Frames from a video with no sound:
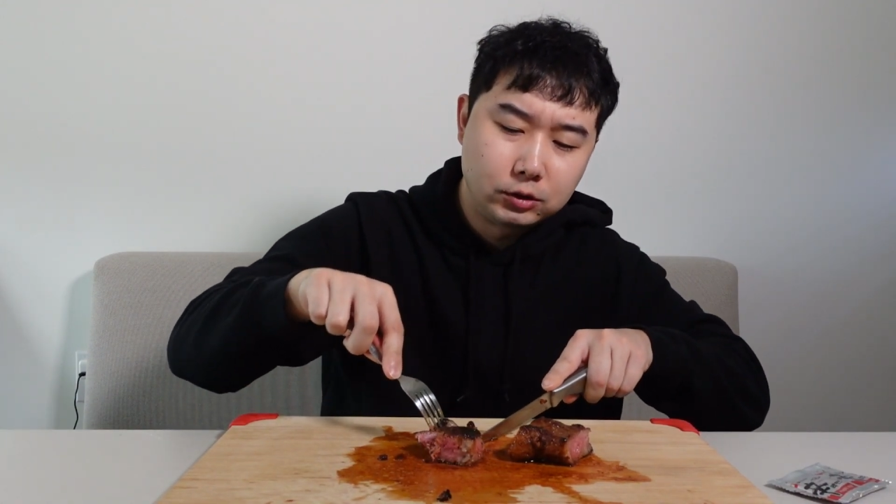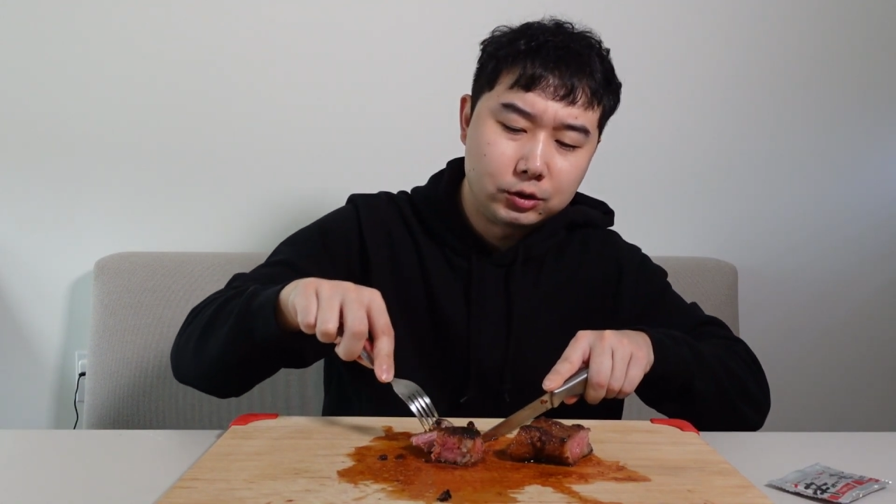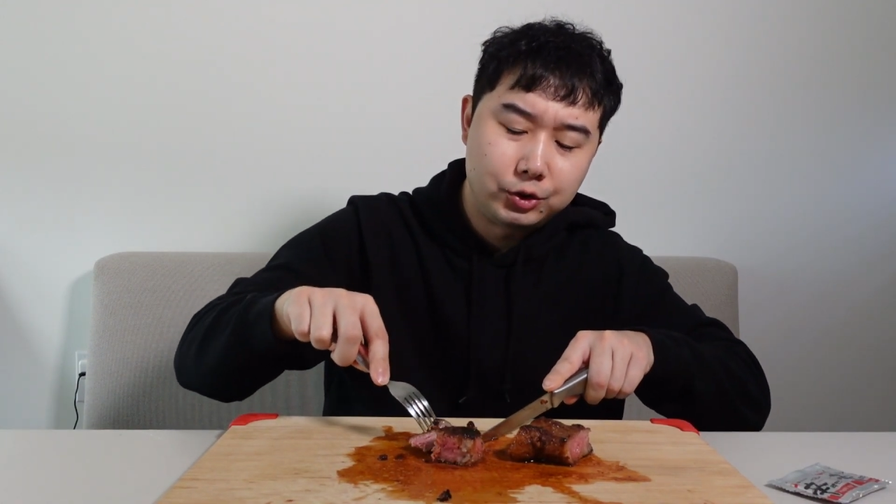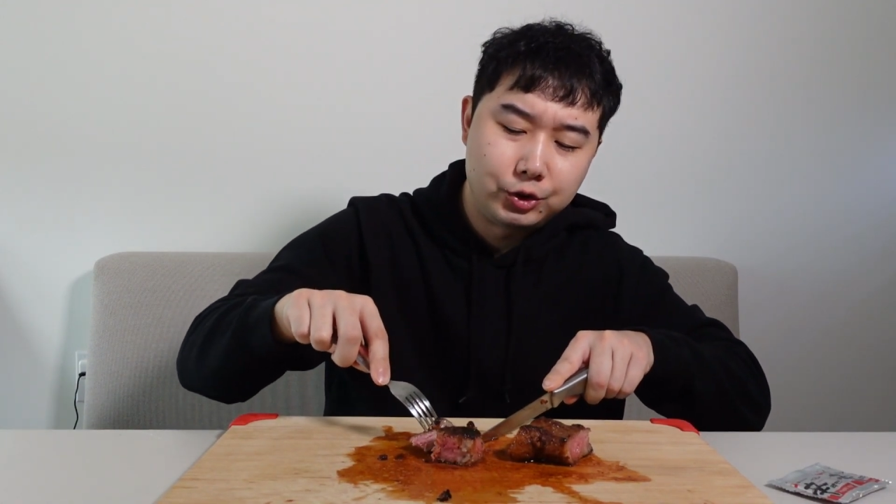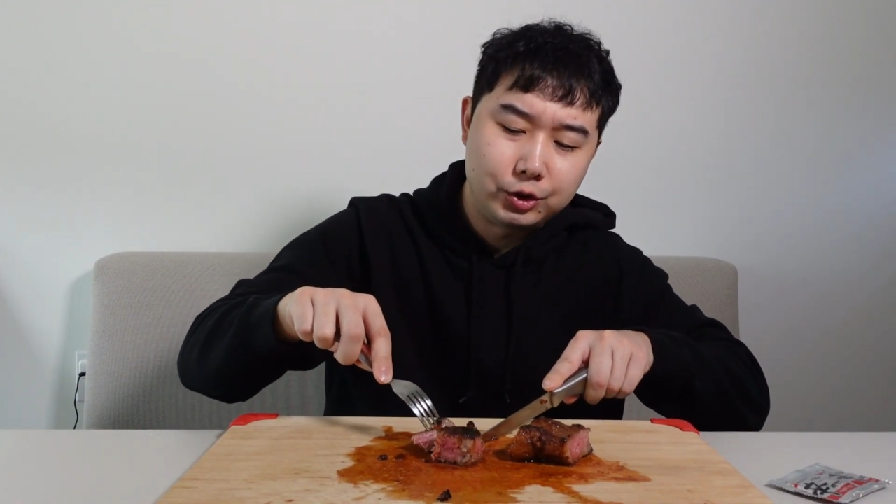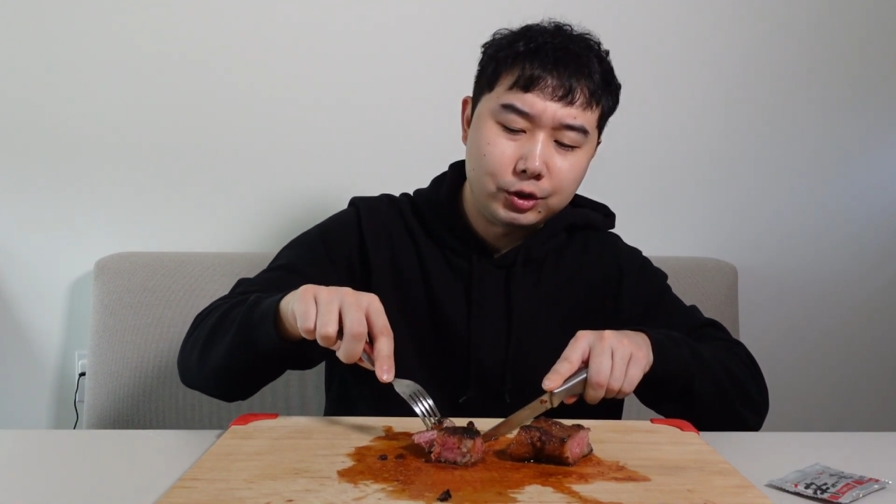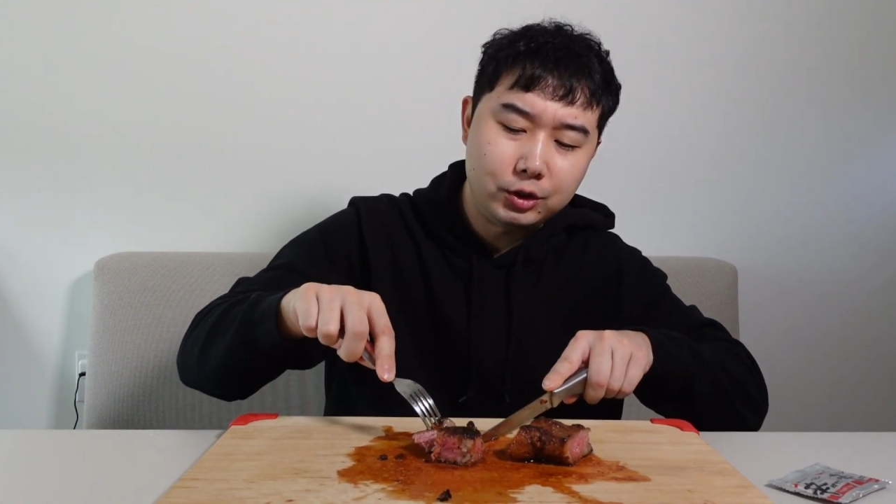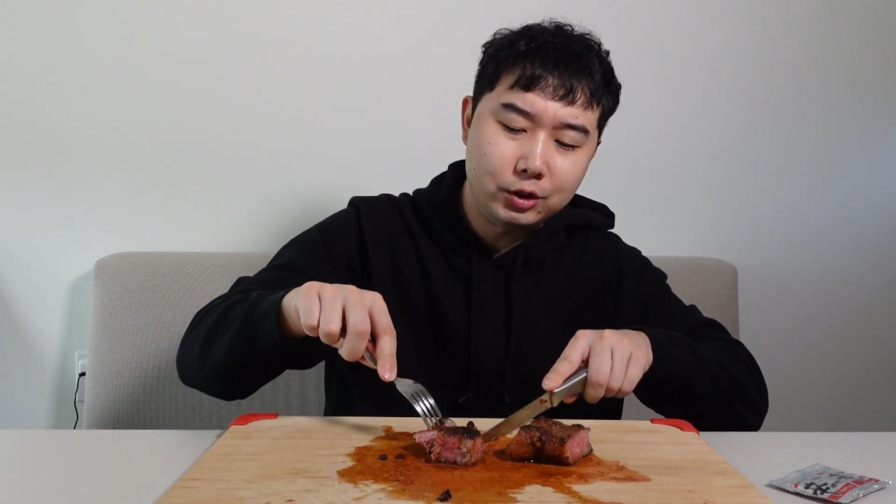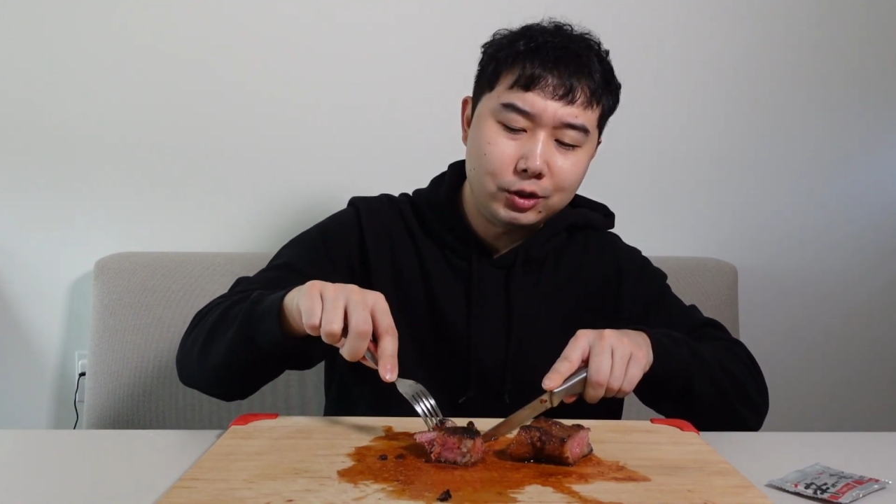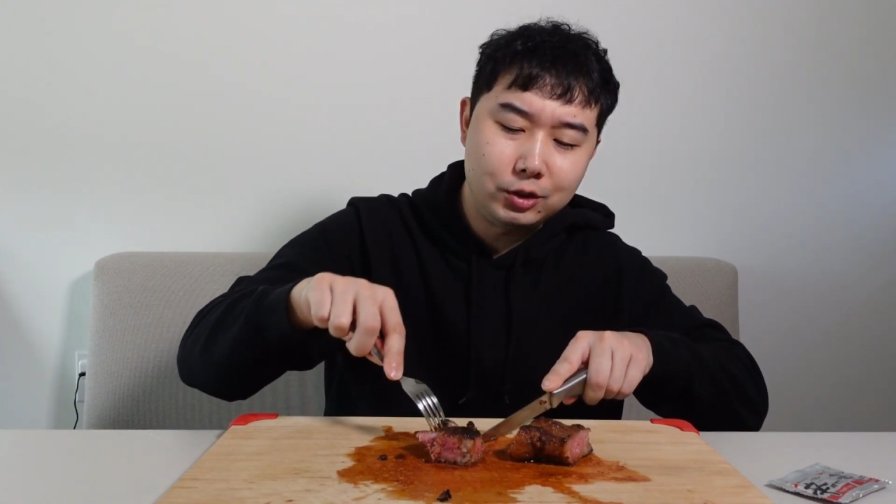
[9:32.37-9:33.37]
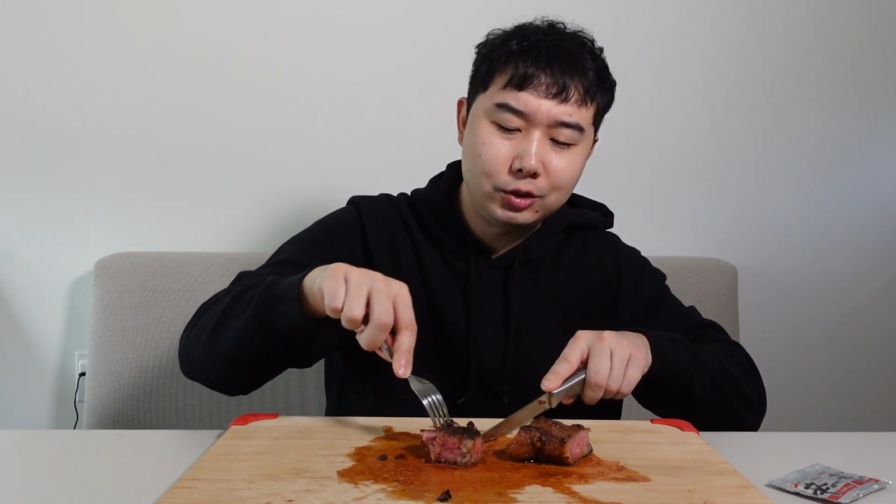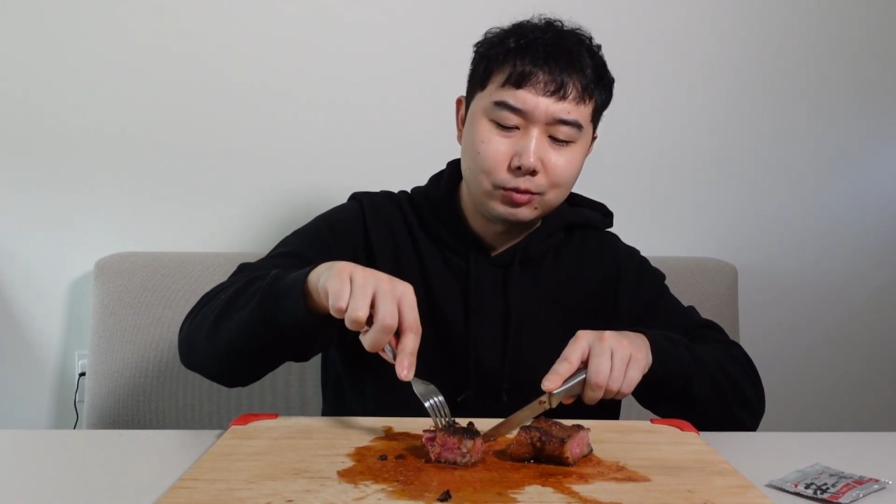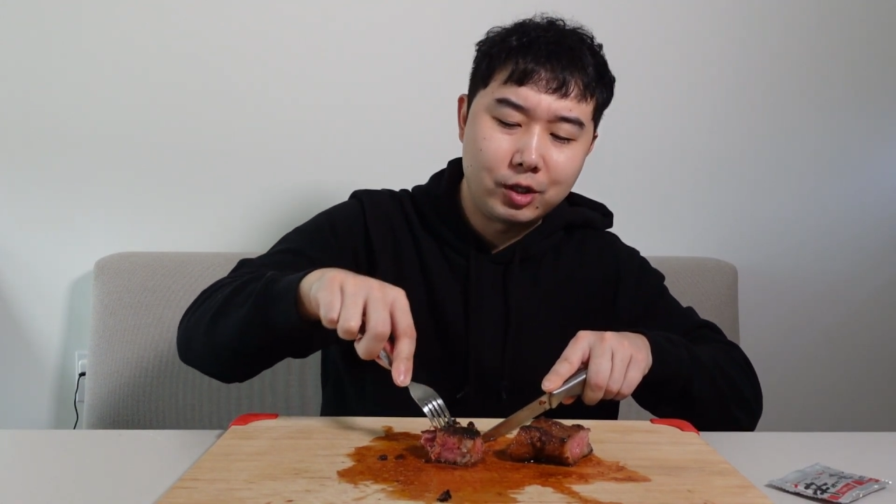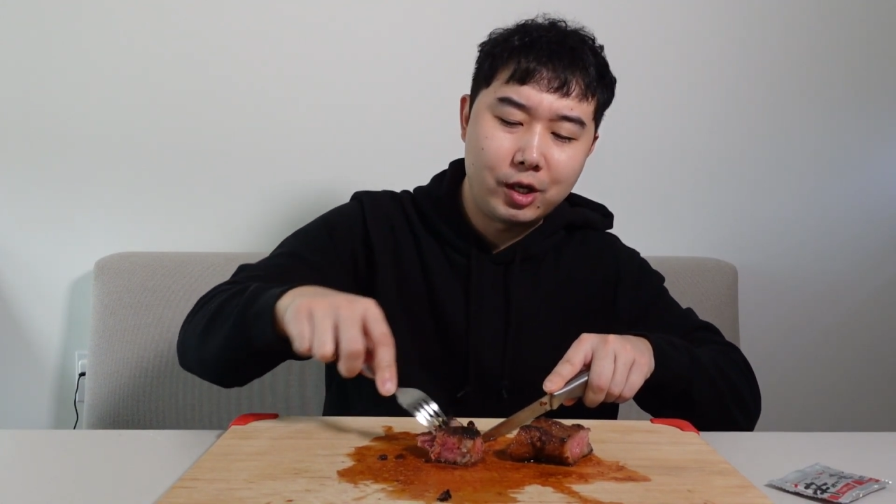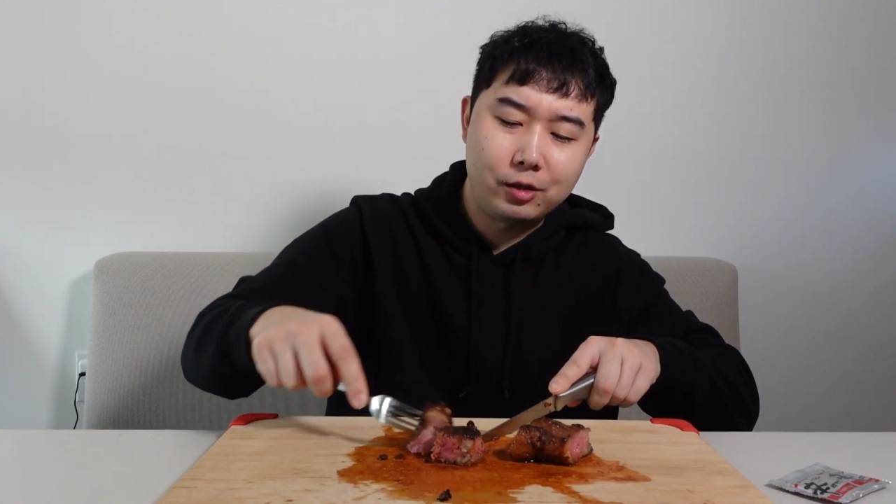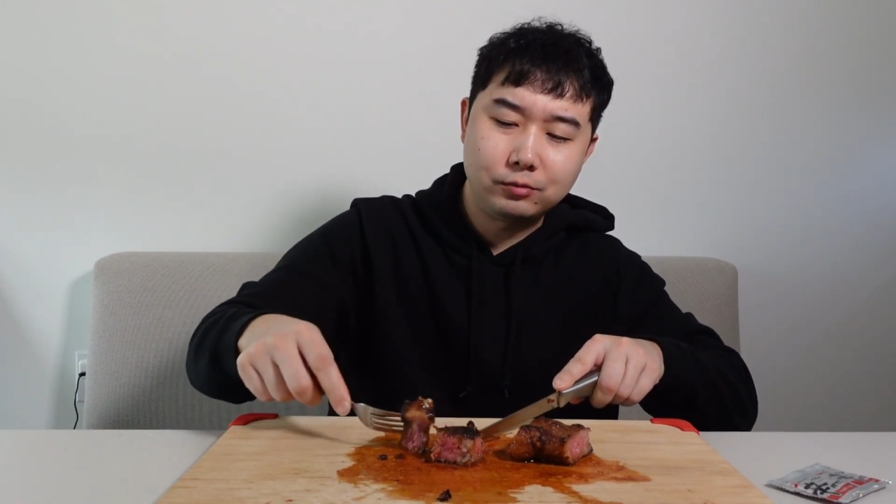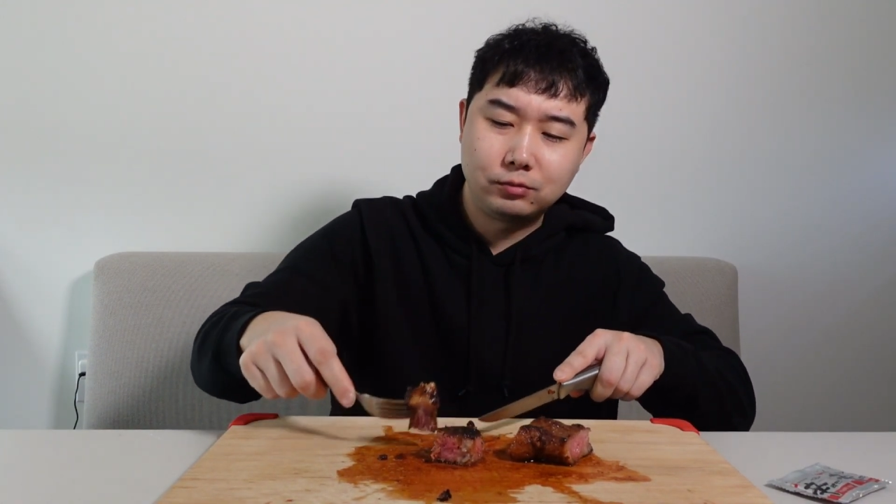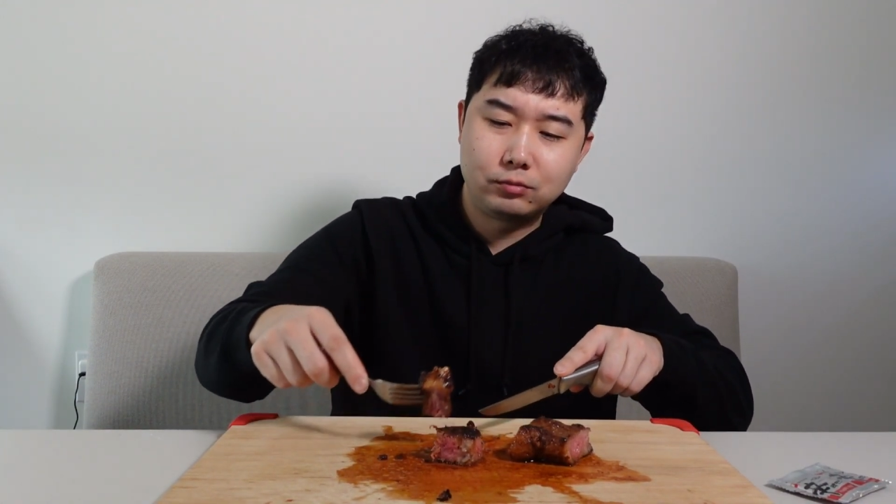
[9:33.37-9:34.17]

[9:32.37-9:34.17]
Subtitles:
Sheesh, man.